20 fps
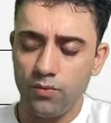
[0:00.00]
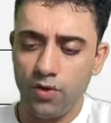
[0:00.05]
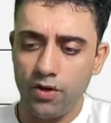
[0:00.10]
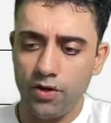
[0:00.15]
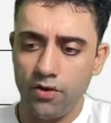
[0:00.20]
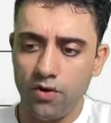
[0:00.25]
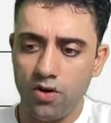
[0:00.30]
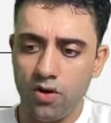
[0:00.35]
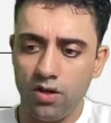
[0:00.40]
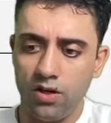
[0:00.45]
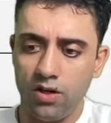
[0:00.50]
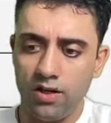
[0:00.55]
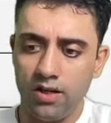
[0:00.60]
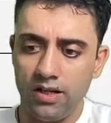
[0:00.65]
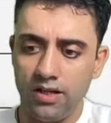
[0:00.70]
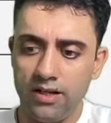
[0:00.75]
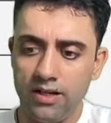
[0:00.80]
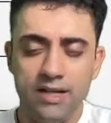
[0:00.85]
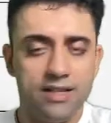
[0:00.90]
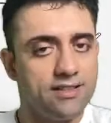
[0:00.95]
what you called
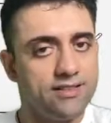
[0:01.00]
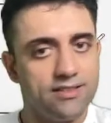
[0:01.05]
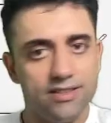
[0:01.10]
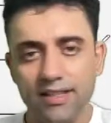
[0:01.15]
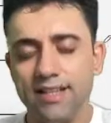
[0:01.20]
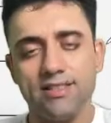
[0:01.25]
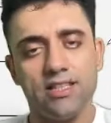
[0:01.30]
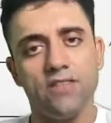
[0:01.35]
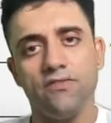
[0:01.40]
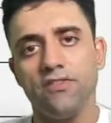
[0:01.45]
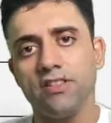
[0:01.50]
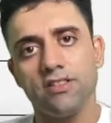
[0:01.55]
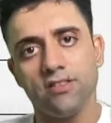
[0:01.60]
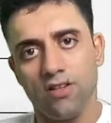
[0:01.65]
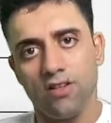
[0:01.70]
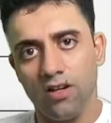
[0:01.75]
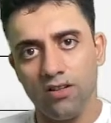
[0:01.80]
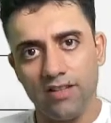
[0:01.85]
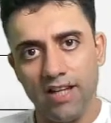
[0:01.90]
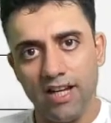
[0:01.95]
CSF is
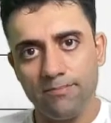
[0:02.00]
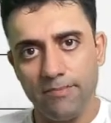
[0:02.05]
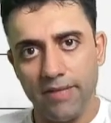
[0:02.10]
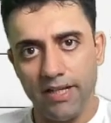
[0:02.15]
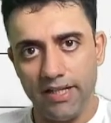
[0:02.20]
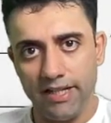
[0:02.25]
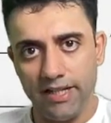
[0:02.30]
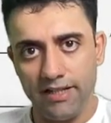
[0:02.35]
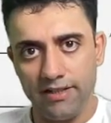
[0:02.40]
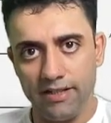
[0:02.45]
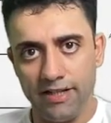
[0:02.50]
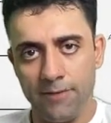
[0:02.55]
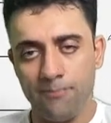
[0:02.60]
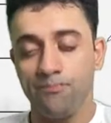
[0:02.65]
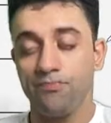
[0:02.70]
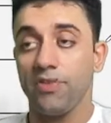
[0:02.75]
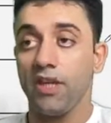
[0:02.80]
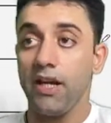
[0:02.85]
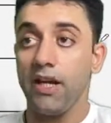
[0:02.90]
not that mandatory.